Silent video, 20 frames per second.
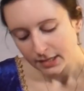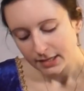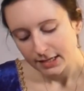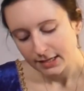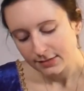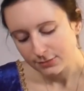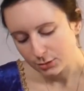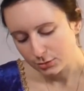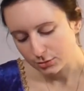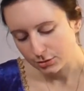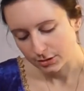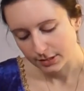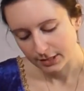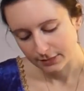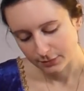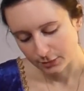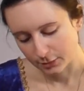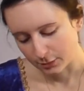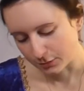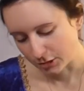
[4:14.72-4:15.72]
If you should
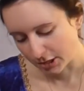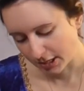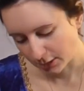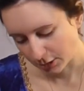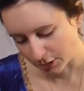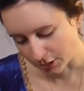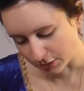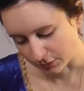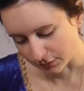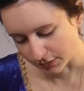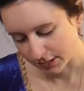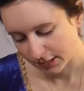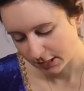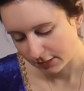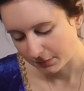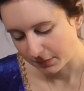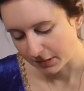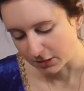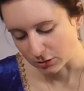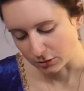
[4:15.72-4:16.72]
have no objection to
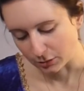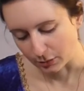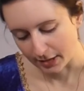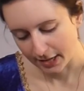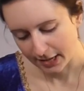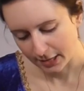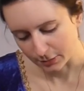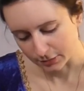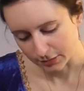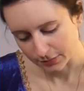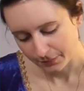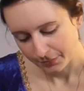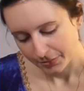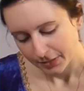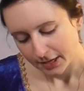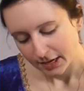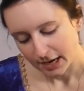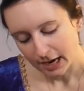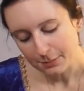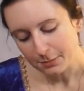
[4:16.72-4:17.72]
receive me into your house,
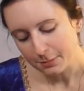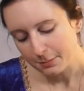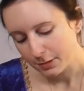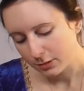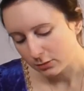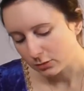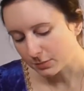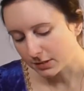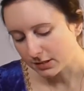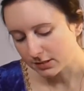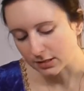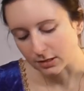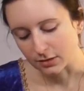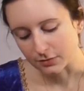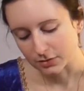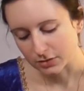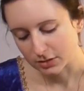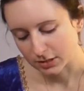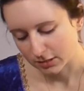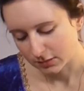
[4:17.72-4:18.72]
I propose
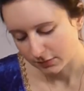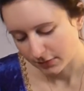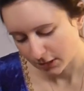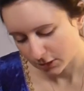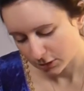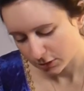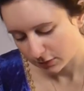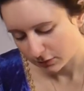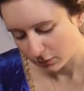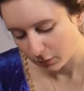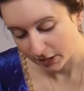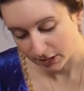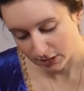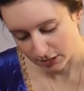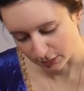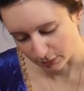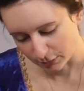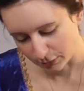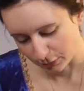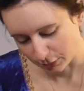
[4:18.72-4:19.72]
myself the satisfaction of
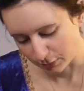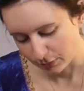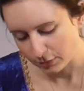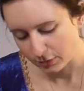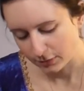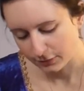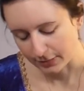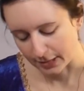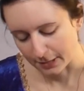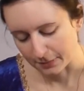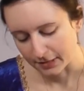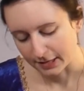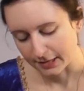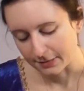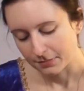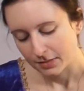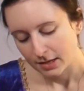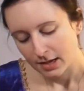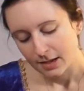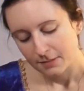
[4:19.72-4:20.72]
waiting on you and your family,
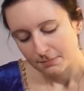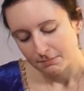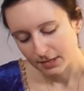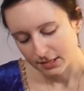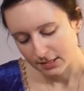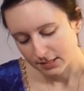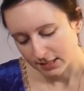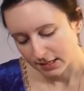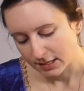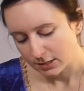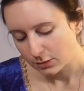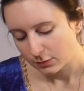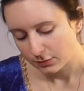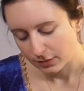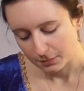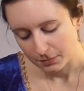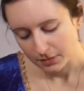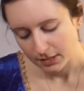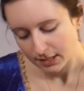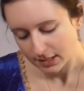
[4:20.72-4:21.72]
Monday,
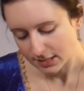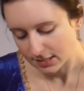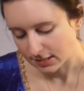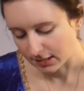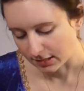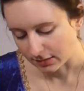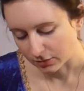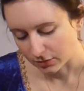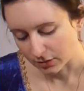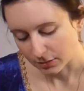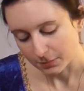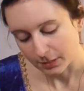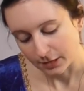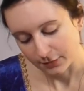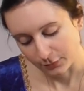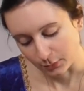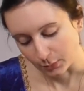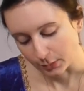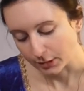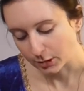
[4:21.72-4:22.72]
November the 18th, by
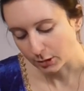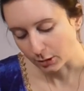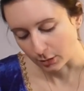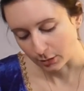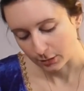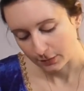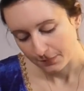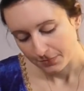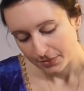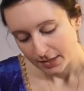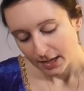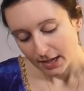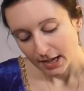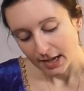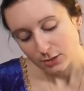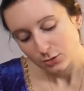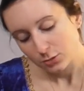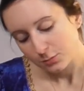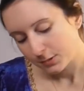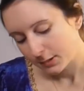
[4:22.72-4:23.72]
4 o'clock,
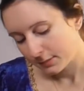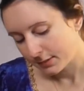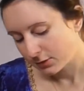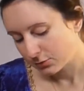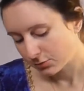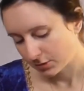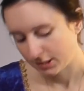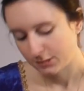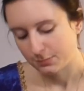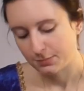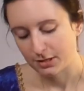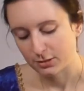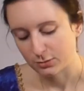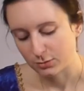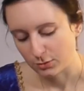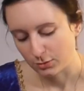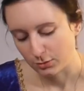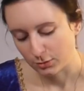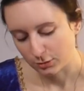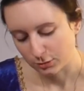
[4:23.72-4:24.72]
and shall probably trespass
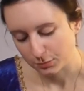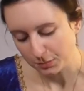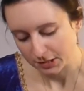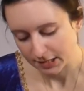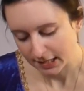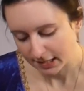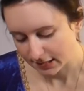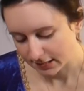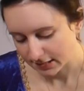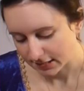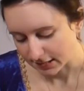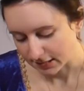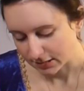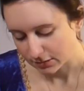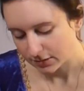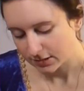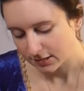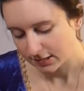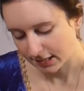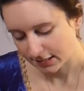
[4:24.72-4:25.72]
on your hospitality
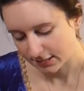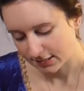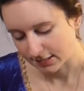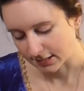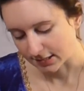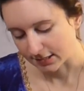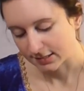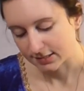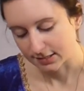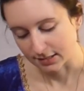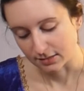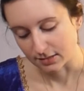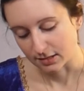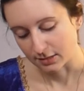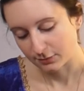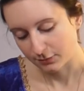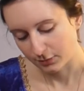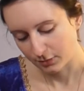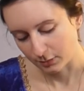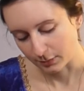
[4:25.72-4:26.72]
till the Saturday
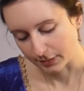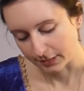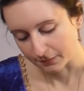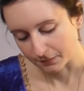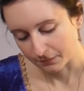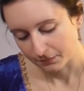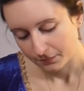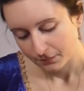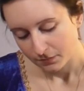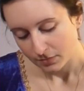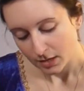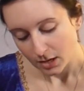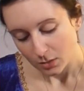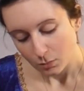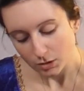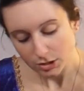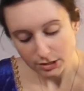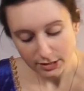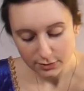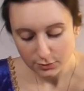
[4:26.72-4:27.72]
se'nnight following,
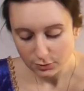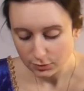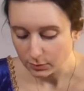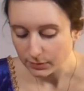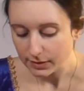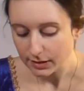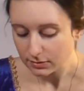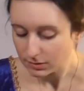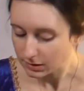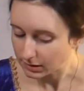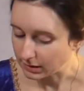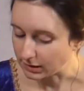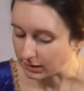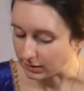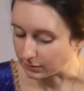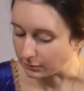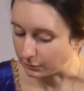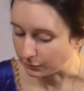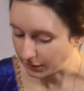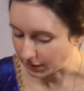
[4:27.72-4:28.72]
which I can do without any
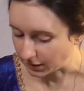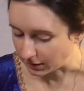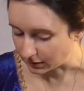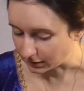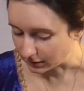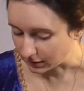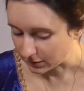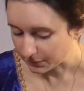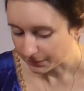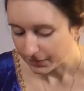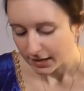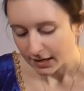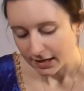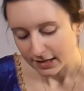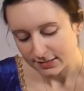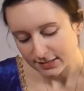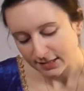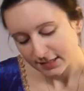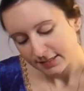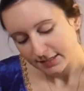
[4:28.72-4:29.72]
inconvenience,
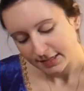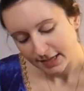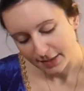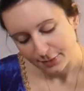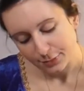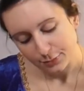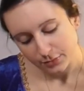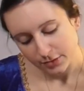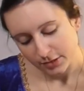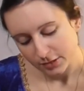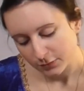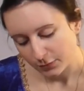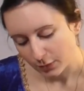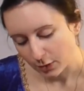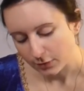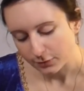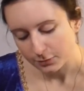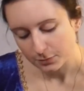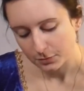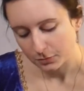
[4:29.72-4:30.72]
as Lady Catherine is
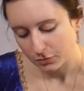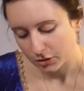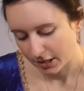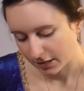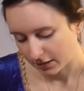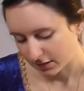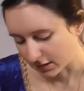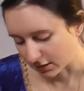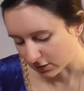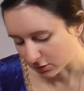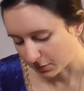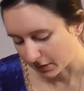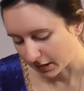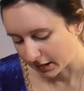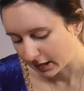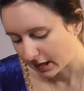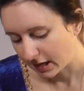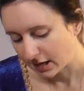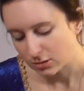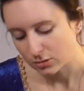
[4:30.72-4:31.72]
far from objecting to my
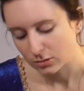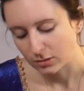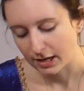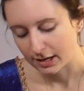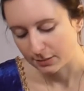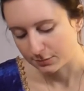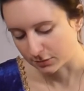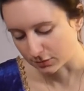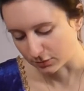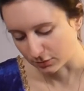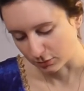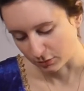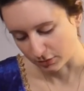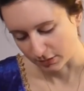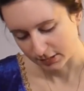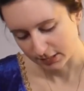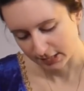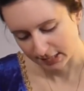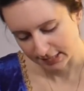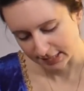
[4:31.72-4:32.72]
occasional absence on
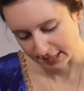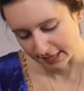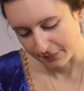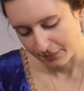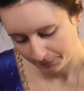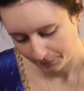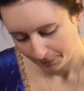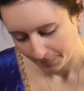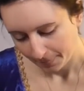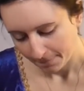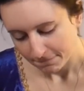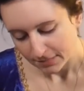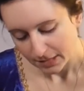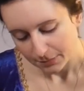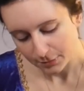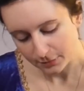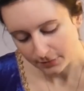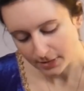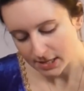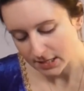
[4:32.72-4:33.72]
a Sunday,
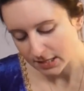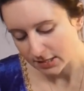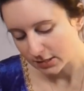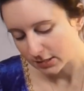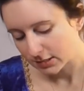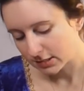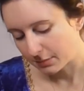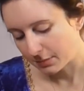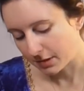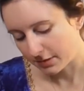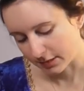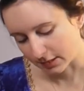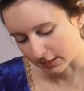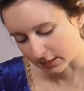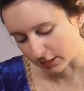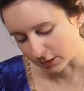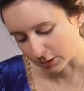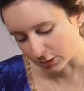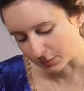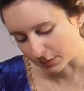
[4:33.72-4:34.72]
providing that some other
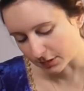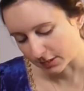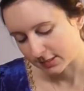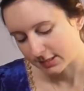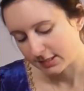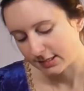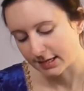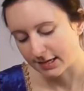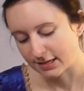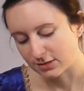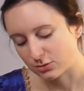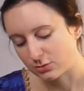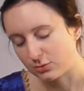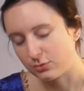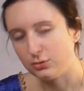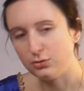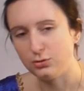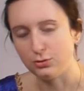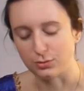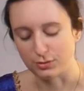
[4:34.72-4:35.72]
clergyman is engaged to
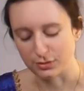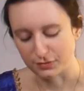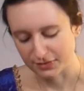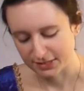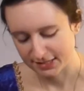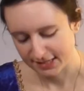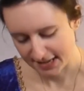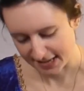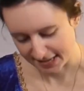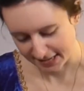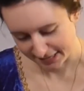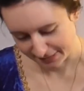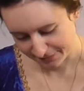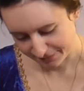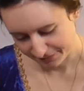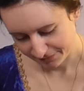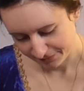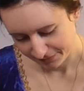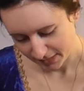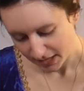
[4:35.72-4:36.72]
do the duty of the day.
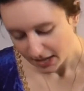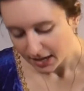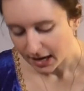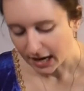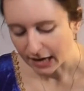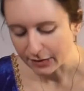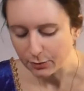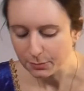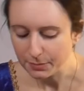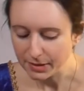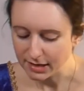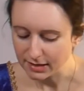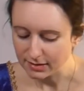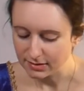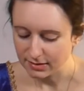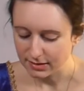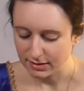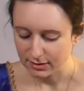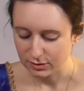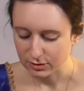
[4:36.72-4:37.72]
I
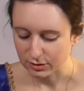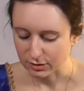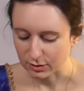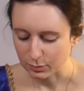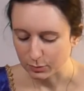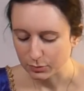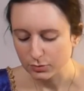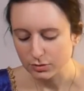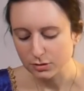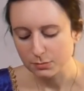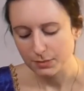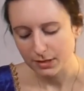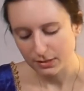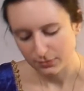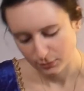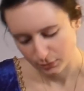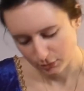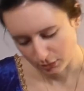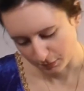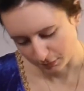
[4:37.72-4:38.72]
remain, dear sir, with
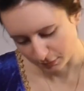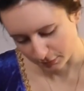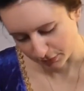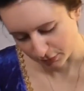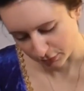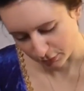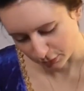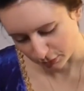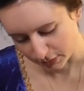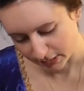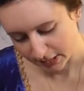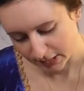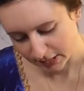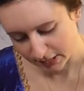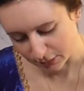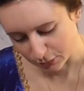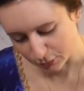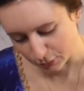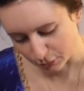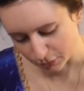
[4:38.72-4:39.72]
respectful compliments to your
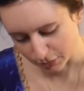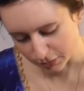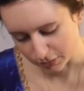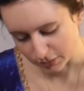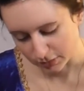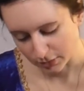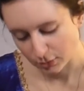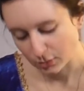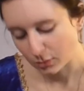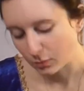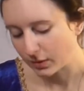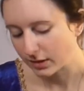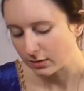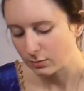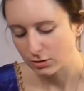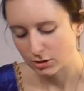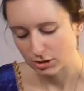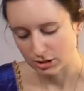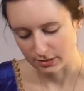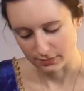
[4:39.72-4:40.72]
lady and daughters, your
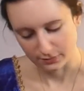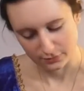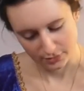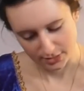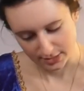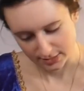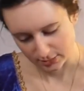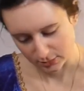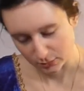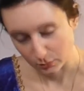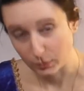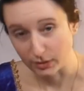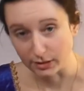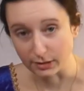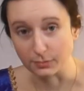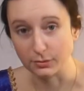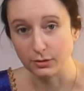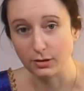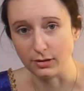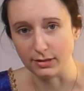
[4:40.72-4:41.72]
well-wisher and friend,
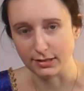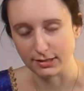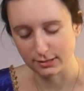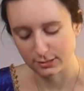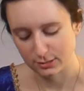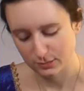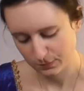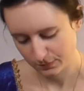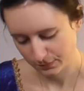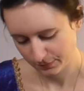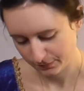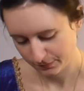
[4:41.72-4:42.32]
William Collins.